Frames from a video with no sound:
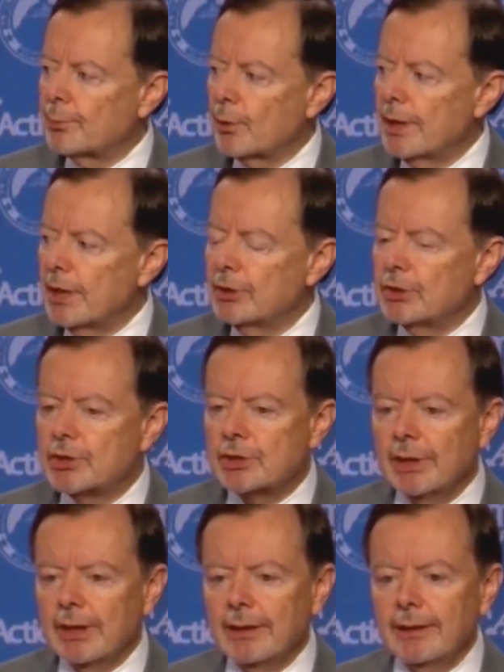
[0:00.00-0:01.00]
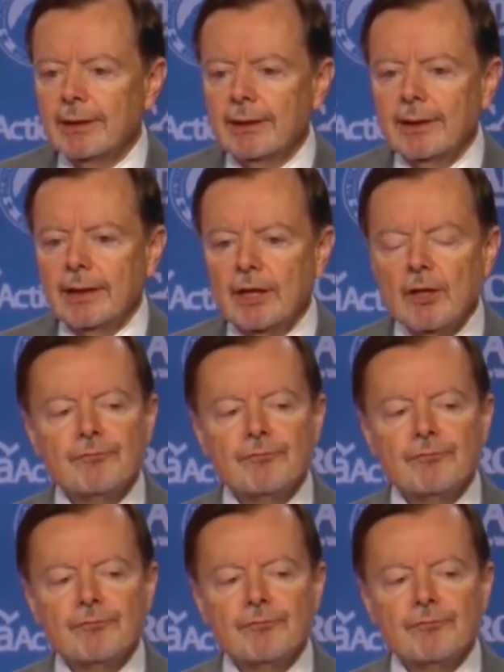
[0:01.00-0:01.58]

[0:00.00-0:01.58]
Bridge and the